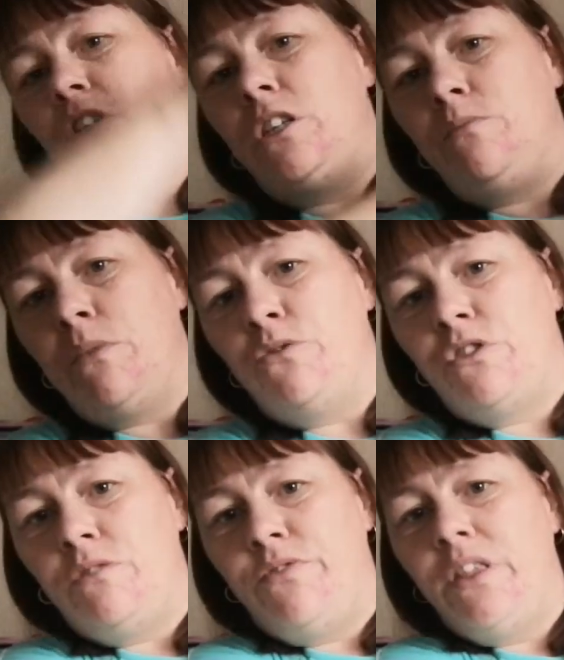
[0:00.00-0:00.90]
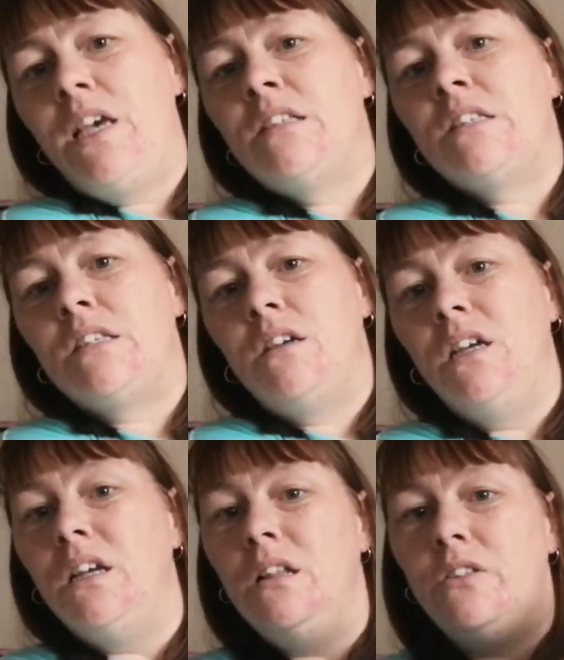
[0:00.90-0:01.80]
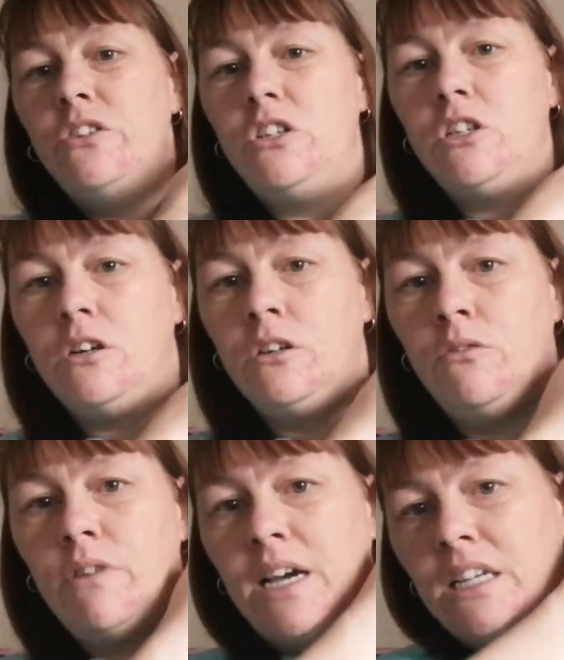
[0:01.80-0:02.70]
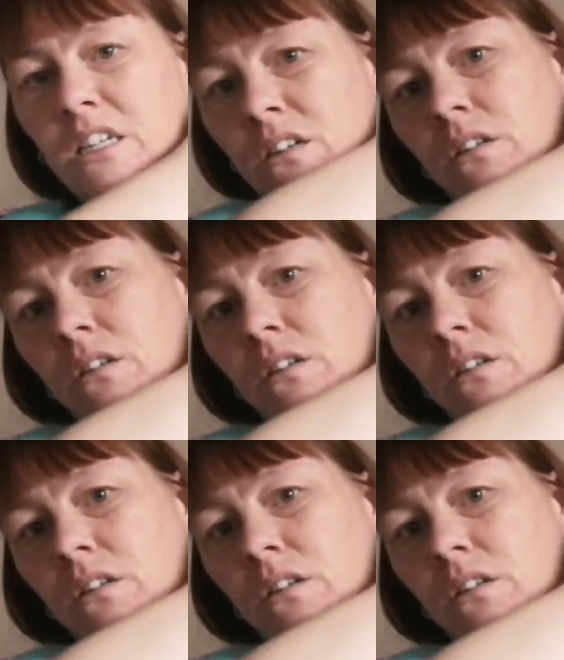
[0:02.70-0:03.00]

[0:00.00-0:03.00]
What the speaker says: which is most of this. There's a darker red.